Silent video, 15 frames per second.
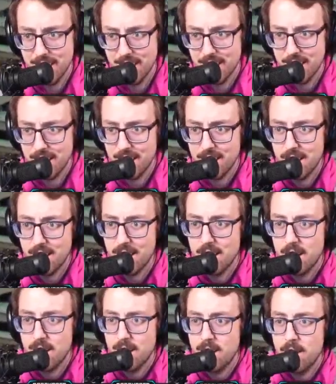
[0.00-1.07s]

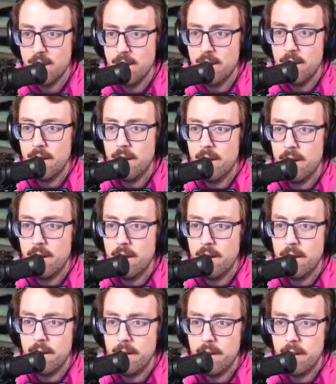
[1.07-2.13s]

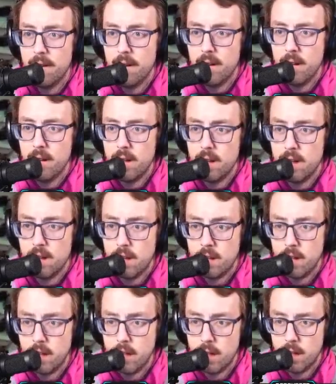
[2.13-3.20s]

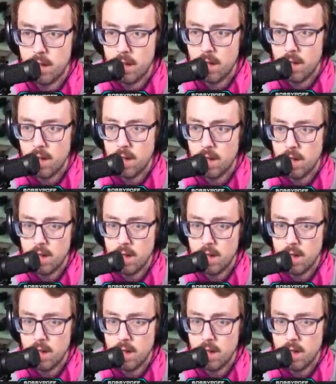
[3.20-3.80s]
No one is speaking in this clip.